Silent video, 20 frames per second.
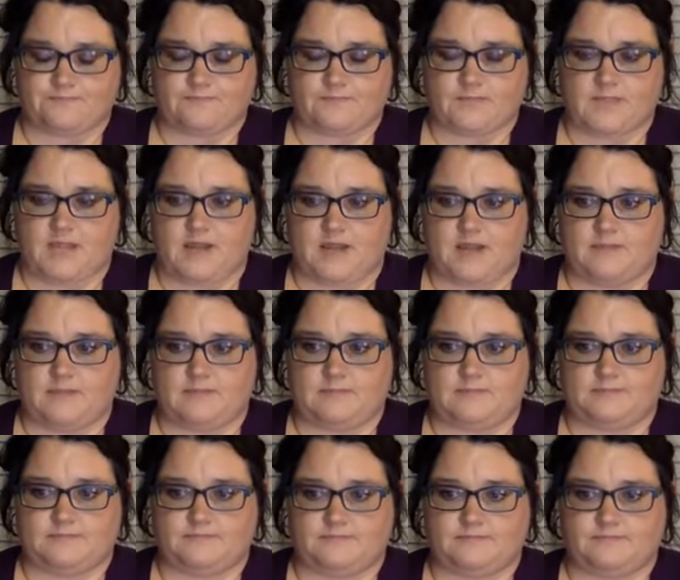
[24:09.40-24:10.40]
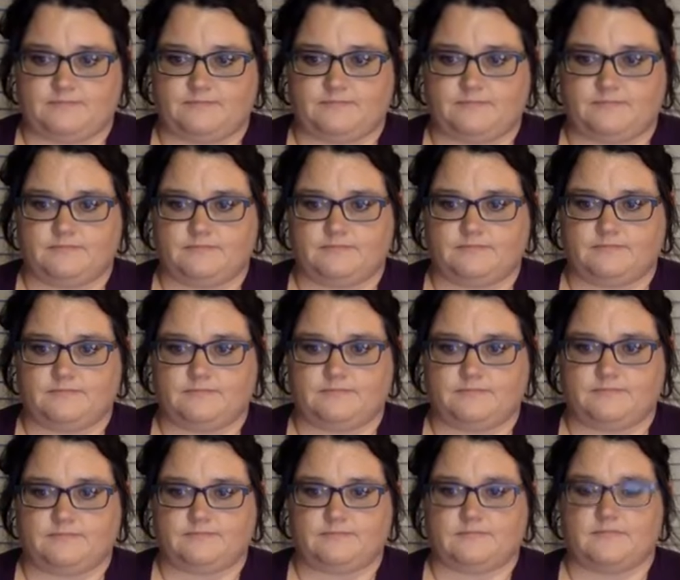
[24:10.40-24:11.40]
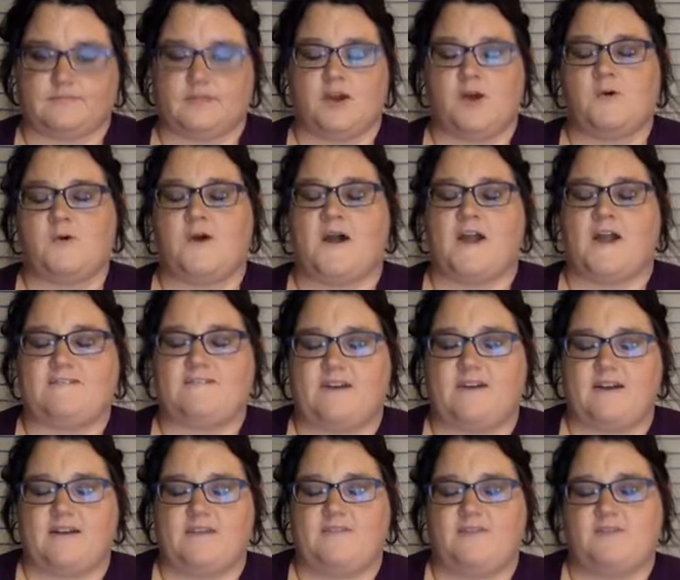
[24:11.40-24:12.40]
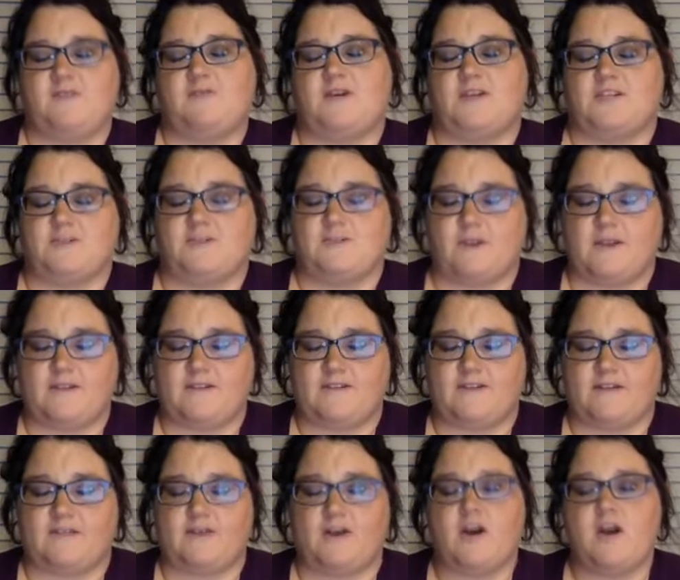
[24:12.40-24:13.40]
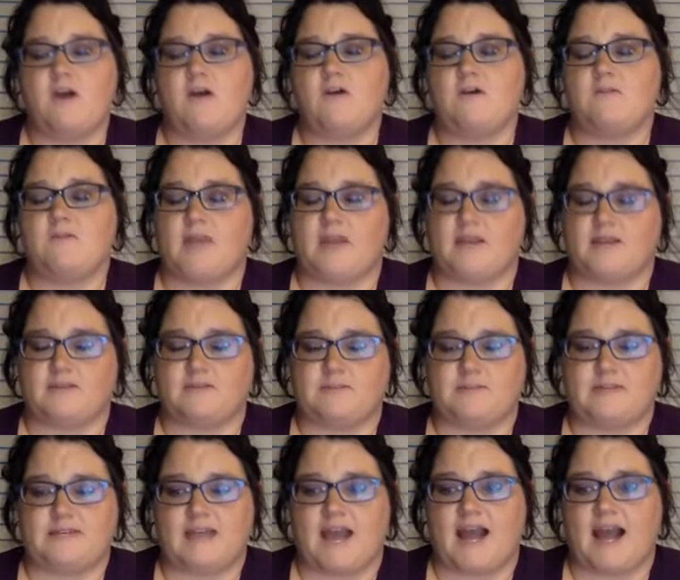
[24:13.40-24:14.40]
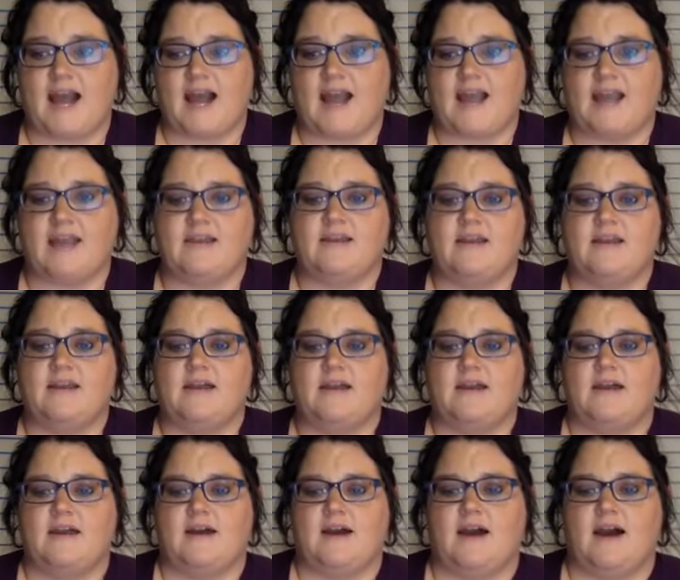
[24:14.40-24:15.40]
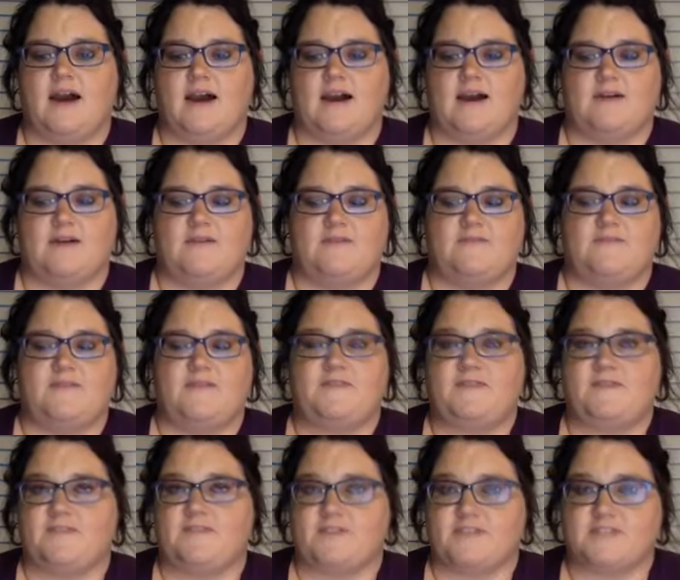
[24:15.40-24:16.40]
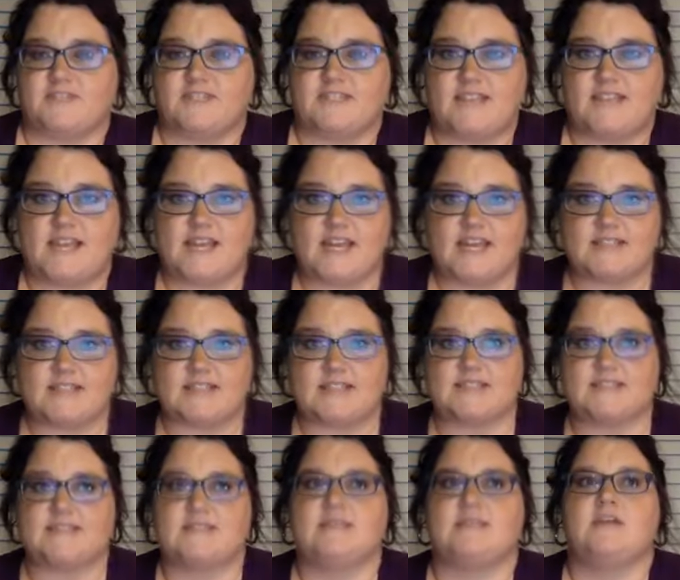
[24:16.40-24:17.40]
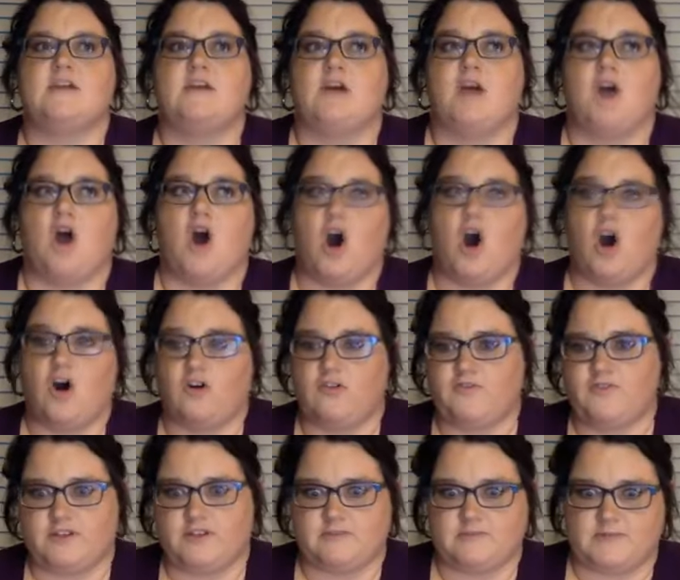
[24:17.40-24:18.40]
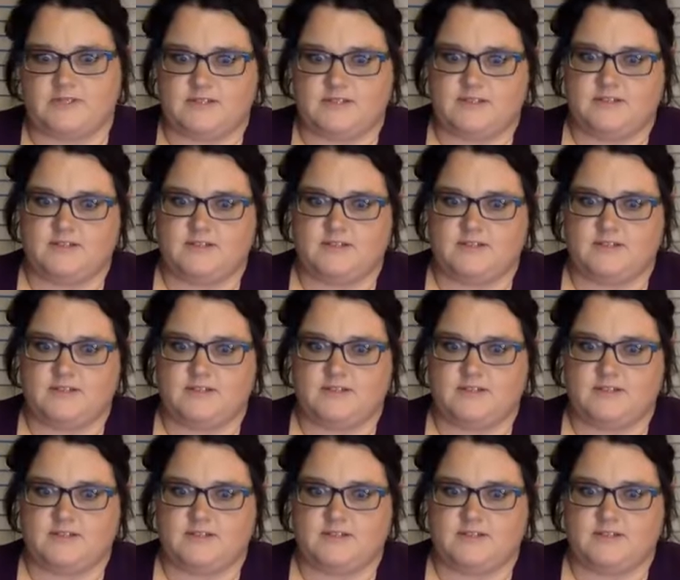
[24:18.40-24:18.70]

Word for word: Um, Hawaii Five. If you watch Hawaii Five-O, Magnum P I, uh, fifty-first Dates, all filmed